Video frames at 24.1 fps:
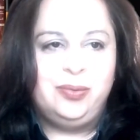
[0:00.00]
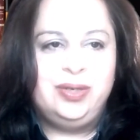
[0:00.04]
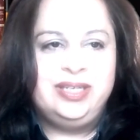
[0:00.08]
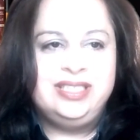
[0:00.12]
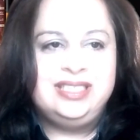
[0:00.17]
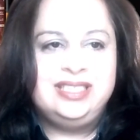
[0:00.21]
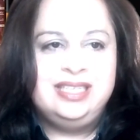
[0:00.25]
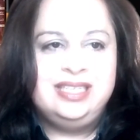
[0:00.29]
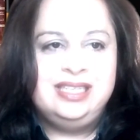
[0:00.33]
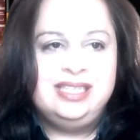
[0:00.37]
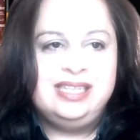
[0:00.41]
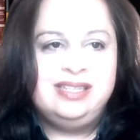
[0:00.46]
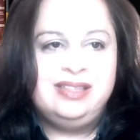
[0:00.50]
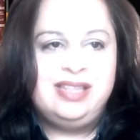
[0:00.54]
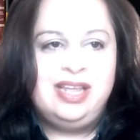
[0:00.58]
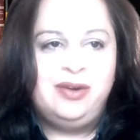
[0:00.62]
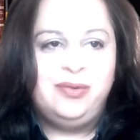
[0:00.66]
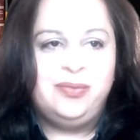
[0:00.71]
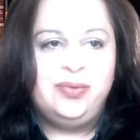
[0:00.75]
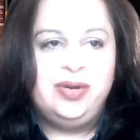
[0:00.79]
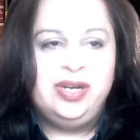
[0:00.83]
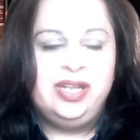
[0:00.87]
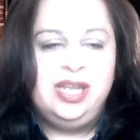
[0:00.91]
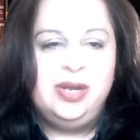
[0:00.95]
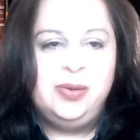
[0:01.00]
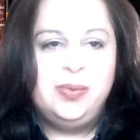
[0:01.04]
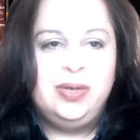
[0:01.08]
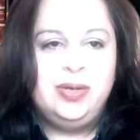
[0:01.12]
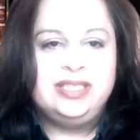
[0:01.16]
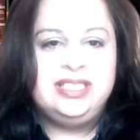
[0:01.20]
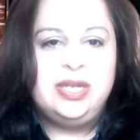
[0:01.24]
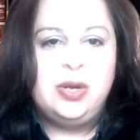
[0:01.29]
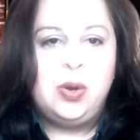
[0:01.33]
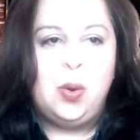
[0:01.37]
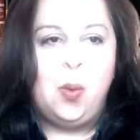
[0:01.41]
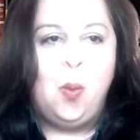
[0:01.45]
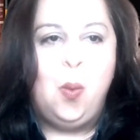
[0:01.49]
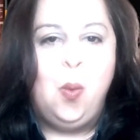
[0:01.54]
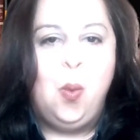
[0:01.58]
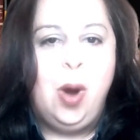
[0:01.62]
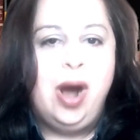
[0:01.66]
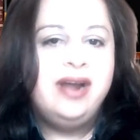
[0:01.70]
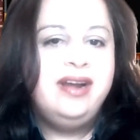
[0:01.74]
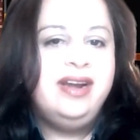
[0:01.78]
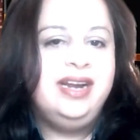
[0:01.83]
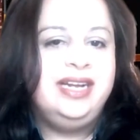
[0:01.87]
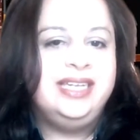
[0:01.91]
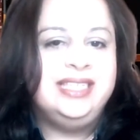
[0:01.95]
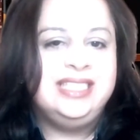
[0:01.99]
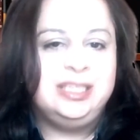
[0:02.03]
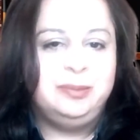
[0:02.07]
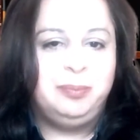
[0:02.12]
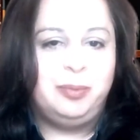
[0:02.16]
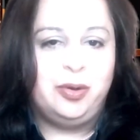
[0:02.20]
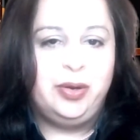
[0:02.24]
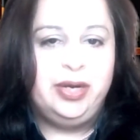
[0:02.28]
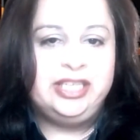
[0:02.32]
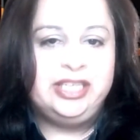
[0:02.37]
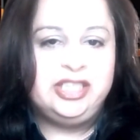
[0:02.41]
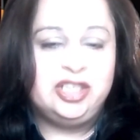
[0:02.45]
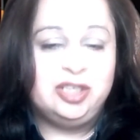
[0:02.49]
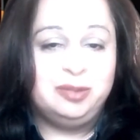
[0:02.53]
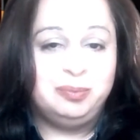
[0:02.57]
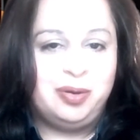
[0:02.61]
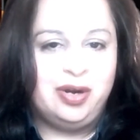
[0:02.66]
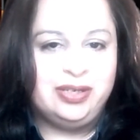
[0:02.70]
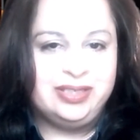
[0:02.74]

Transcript: really wasn't one inspiration